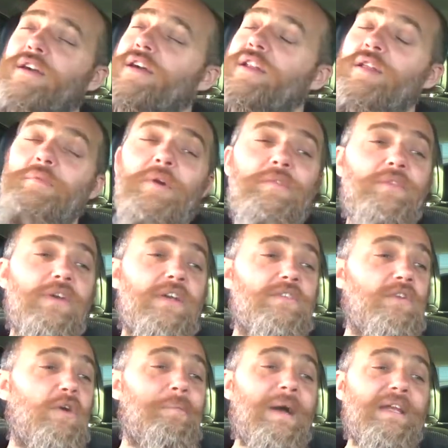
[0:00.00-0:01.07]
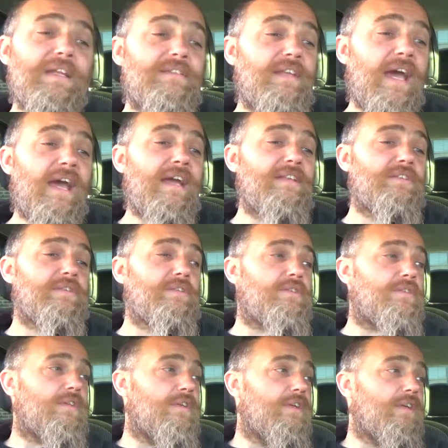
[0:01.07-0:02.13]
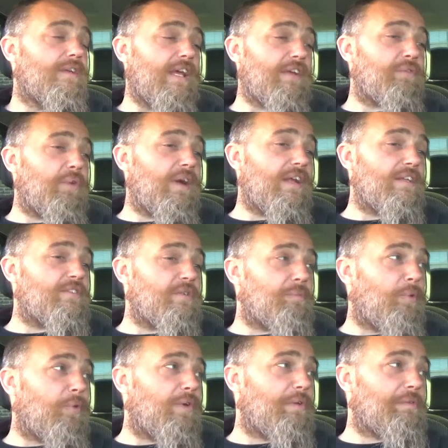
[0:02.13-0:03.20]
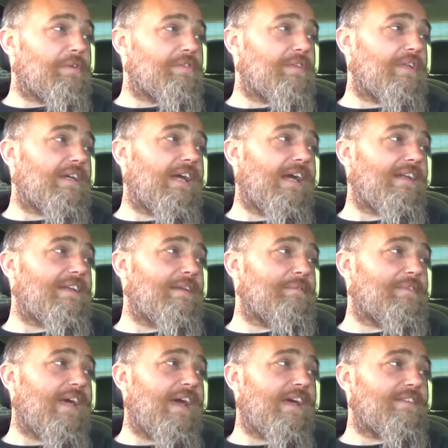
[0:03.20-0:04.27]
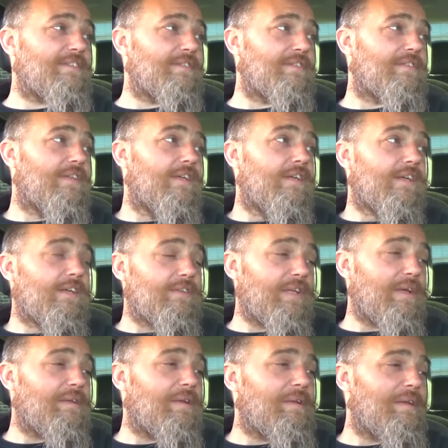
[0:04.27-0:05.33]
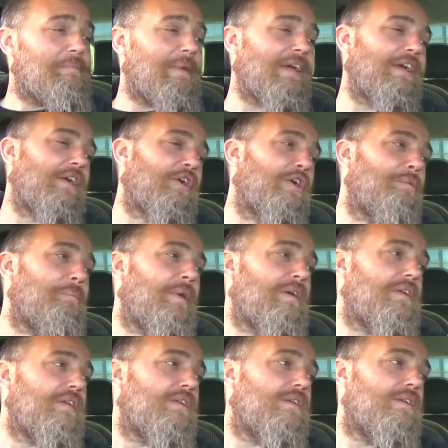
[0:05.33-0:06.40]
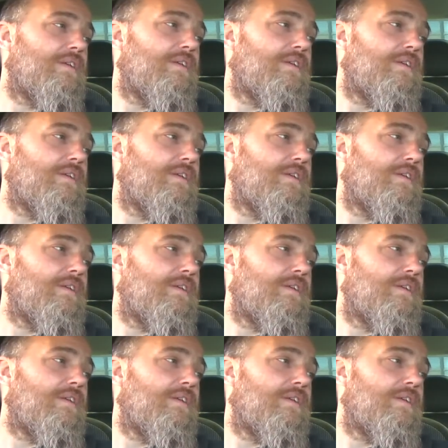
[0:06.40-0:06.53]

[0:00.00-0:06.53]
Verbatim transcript: them motherfuckers all about the taxes. Yeah. That's why they support him because of the goddamn taxes. Because mm-hmm. they they making good money.